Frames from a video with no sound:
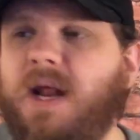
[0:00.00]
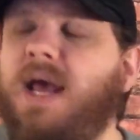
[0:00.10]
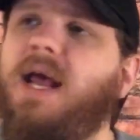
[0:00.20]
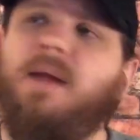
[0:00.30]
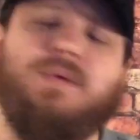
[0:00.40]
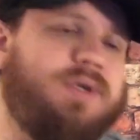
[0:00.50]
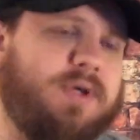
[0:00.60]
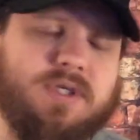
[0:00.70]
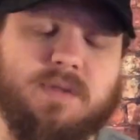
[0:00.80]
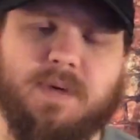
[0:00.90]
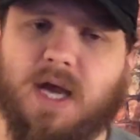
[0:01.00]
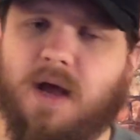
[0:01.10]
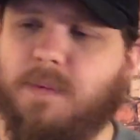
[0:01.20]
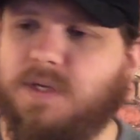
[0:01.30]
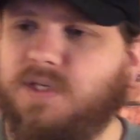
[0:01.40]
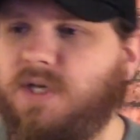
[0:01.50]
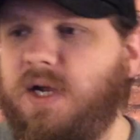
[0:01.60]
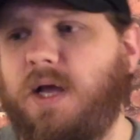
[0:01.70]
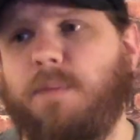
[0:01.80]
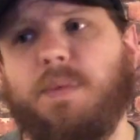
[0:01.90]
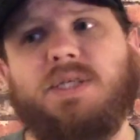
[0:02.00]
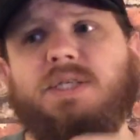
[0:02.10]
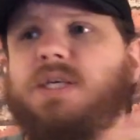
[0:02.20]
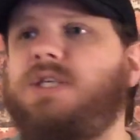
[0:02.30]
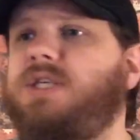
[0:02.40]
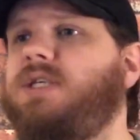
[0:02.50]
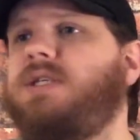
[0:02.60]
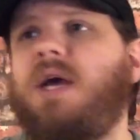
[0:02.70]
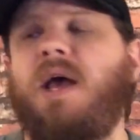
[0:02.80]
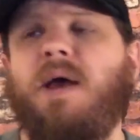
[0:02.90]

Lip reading: And I'm sure there's going to be commenters that are like, but see, she's